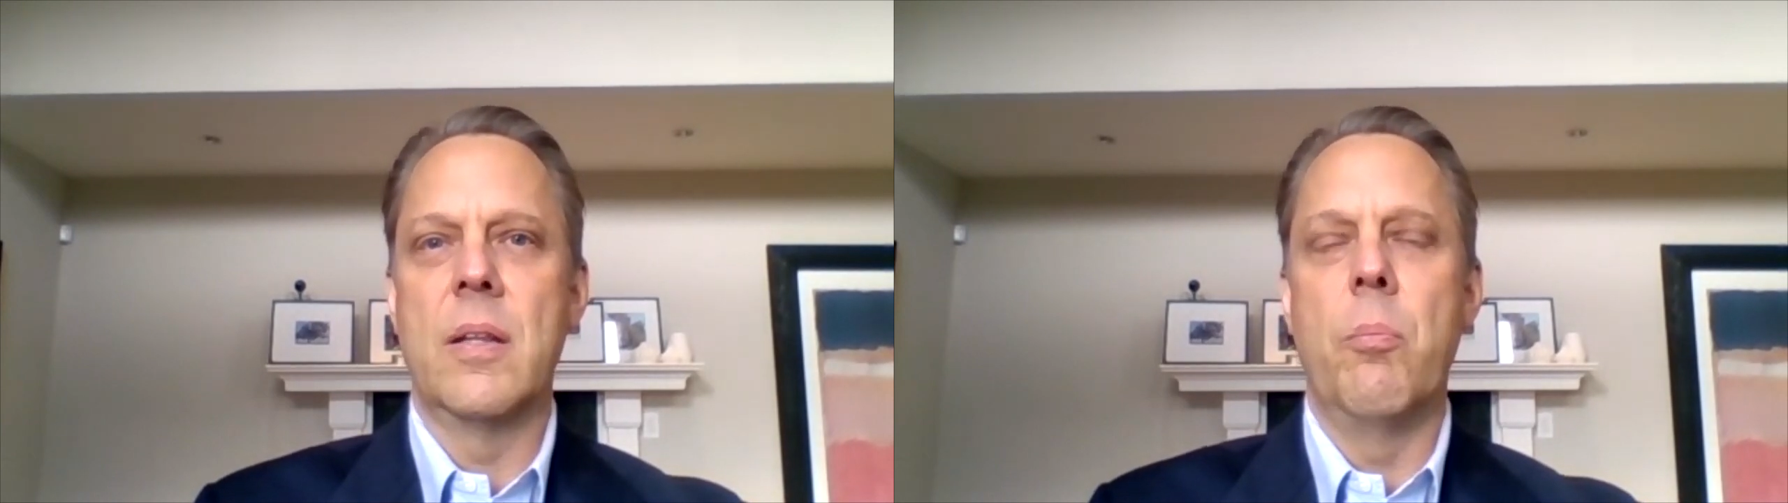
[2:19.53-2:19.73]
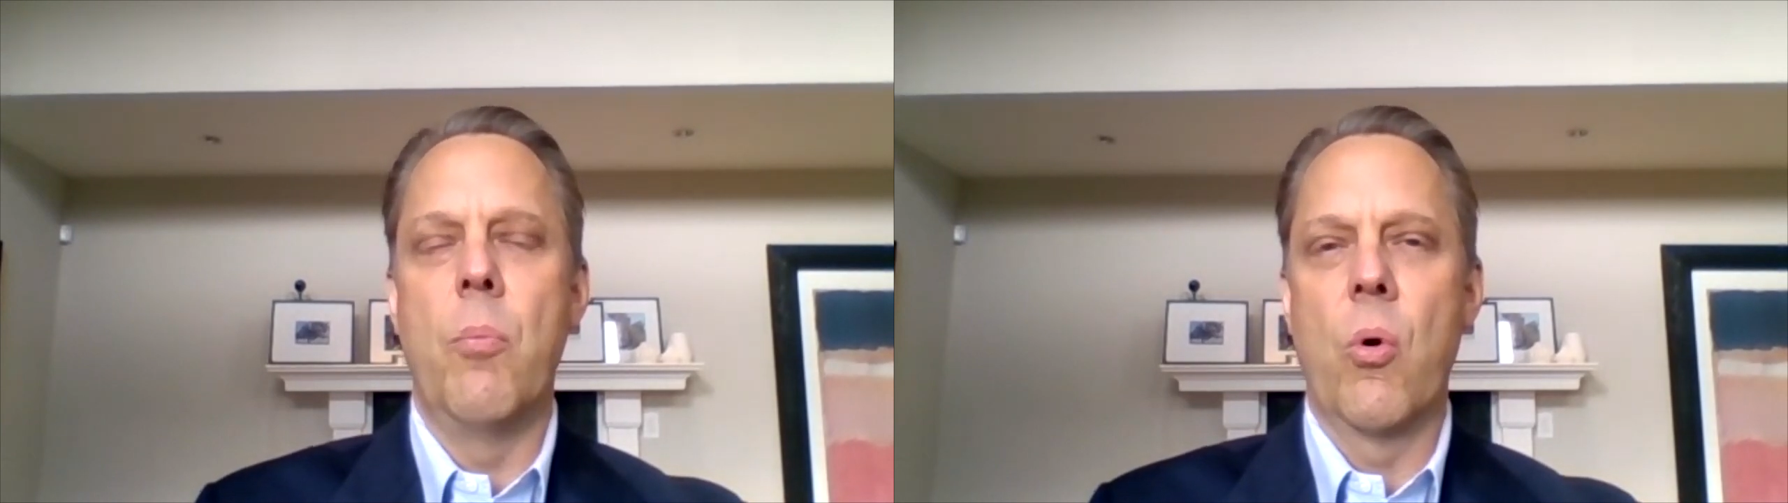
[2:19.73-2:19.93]

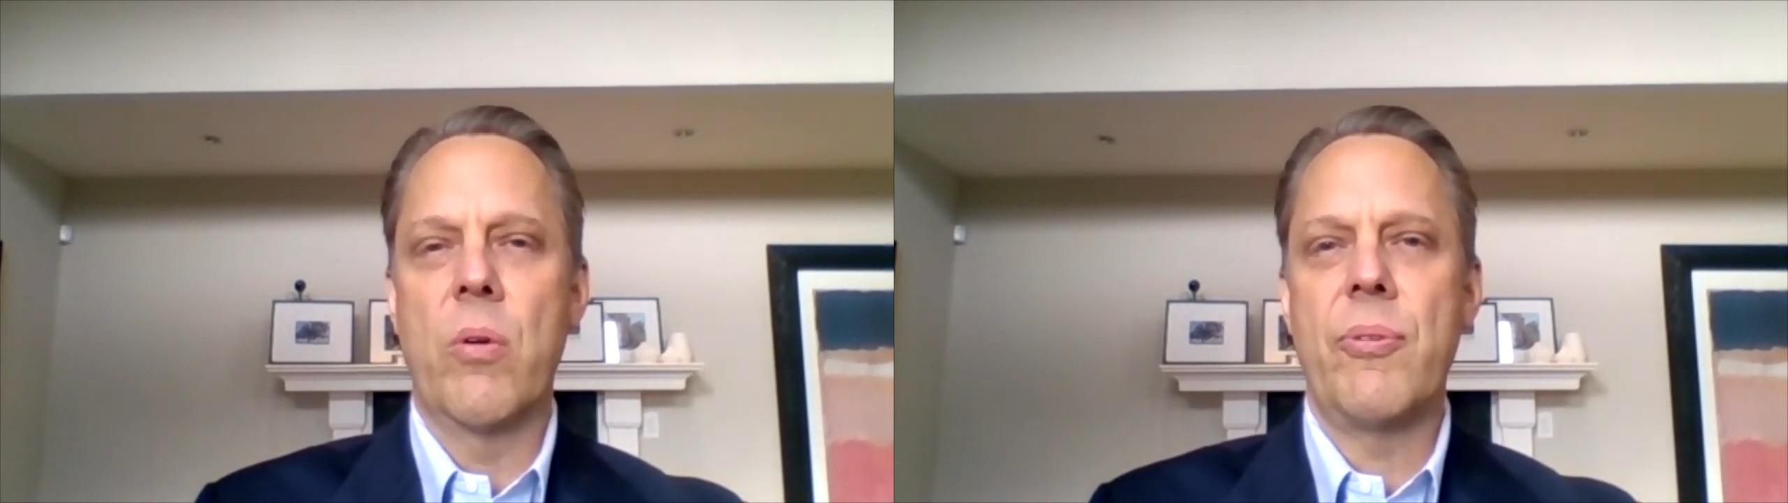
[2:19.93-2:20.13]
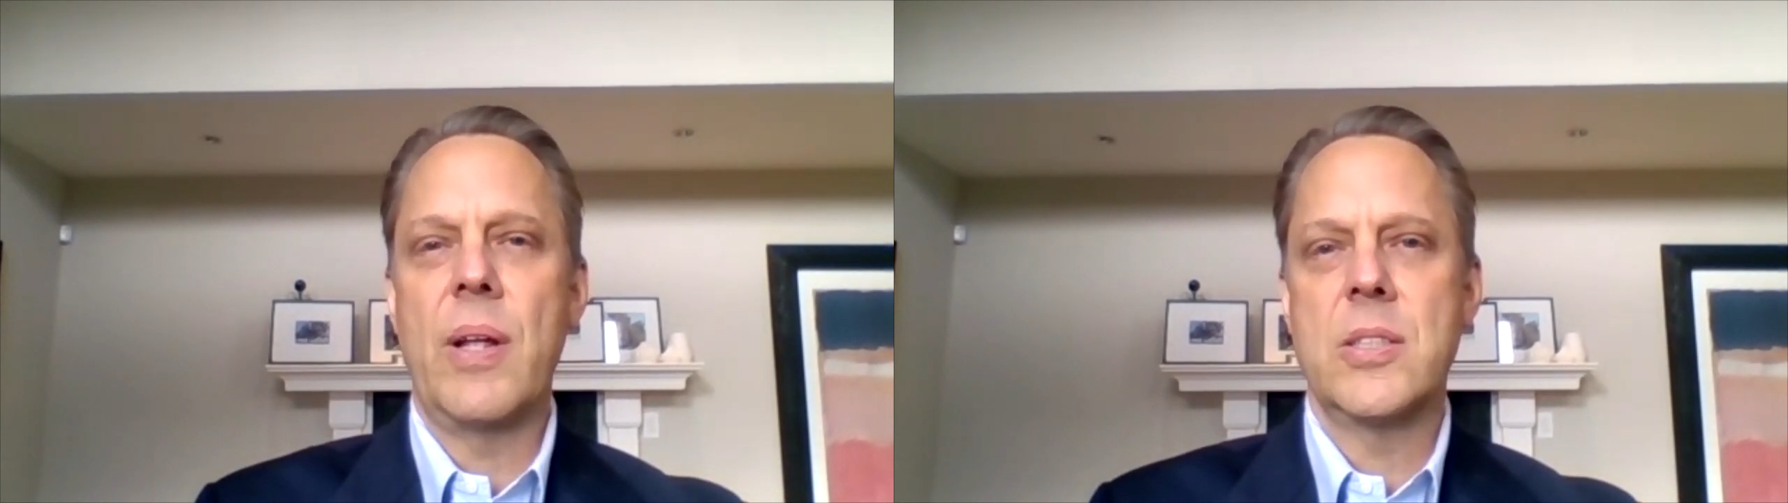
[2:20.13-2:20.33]
The more
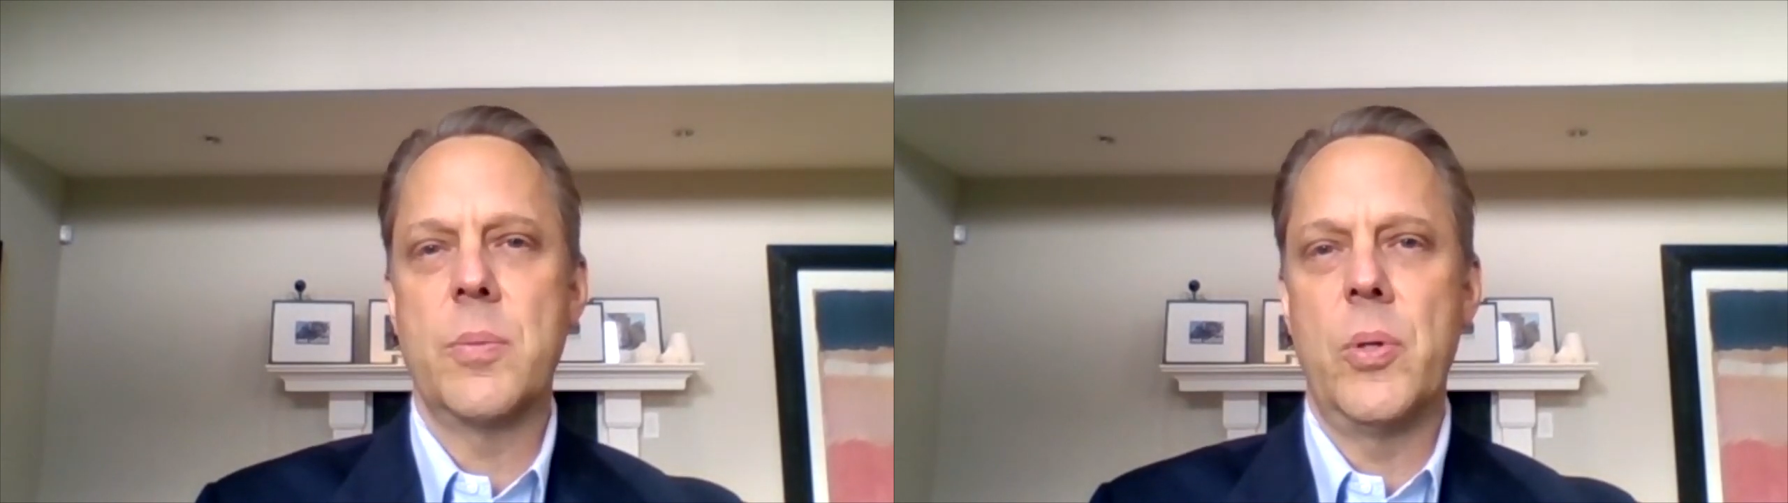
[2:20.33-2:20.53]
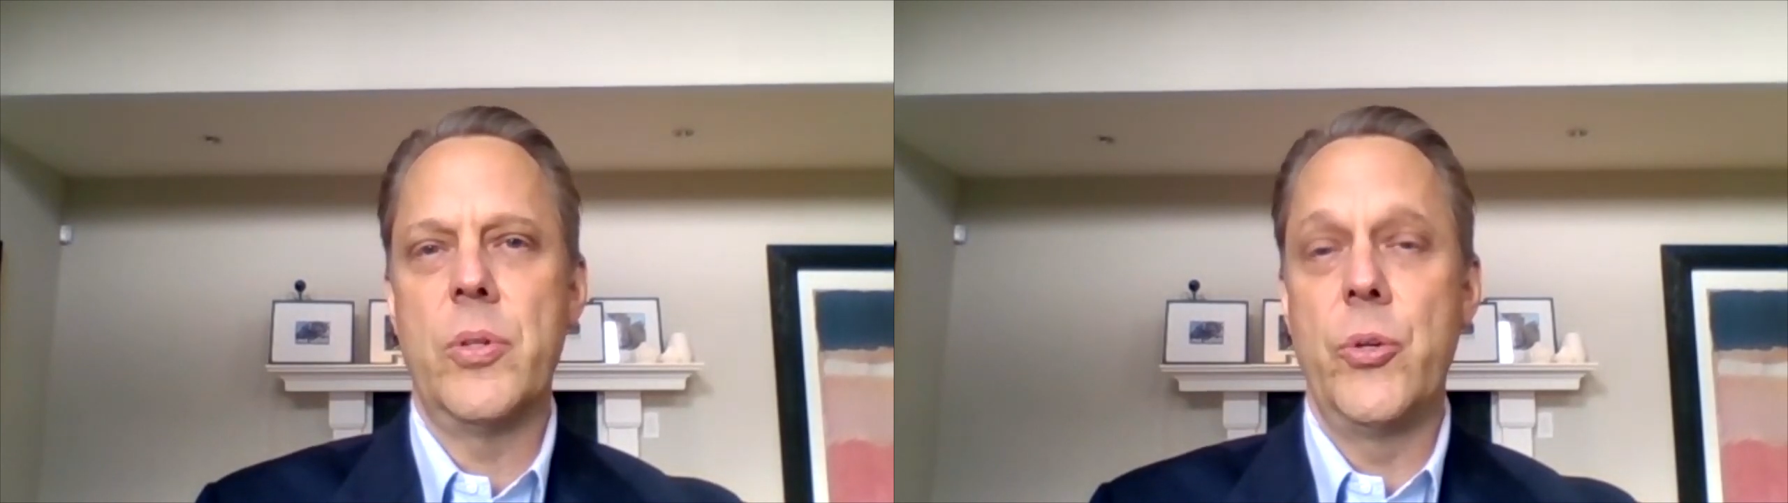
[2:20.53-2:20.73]

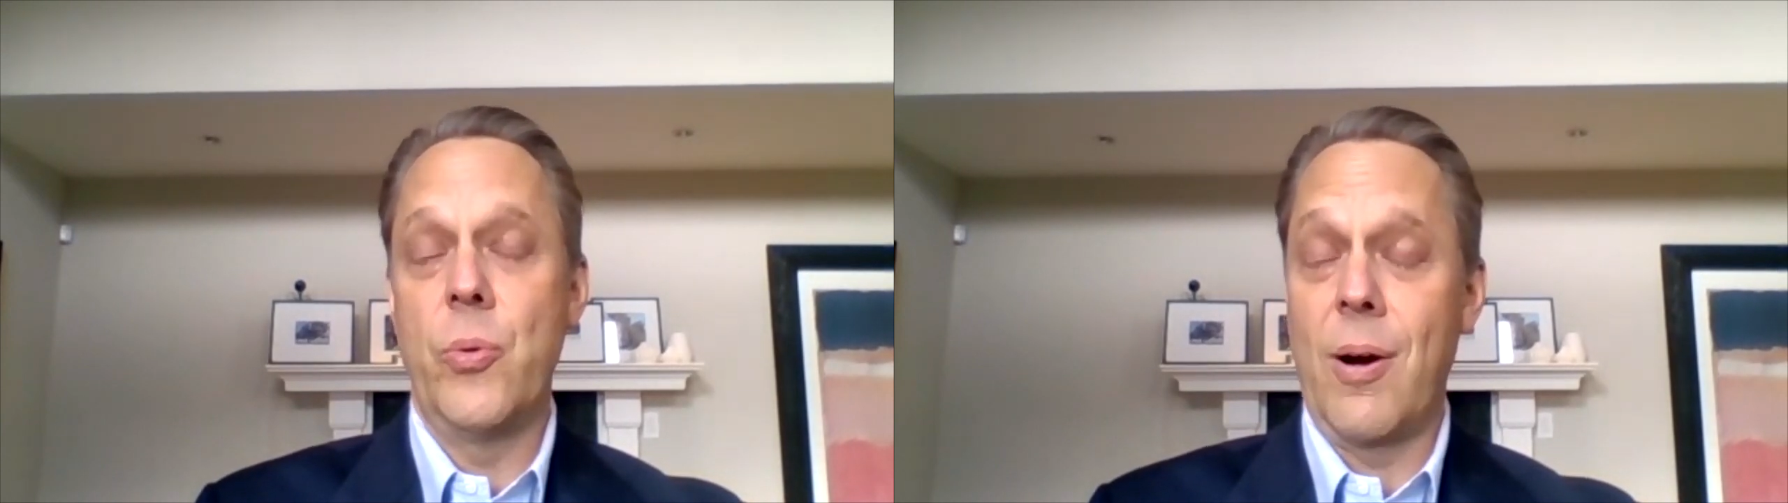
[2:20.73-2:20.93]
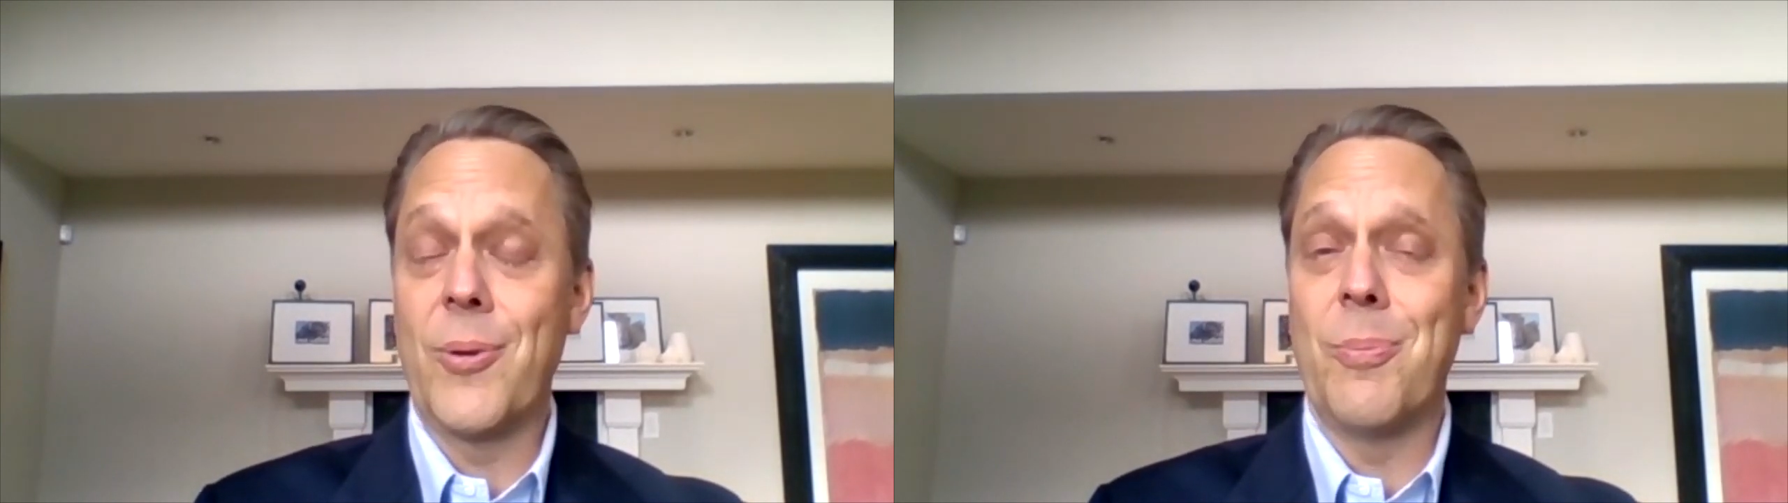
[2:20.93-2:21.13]
flexible you are,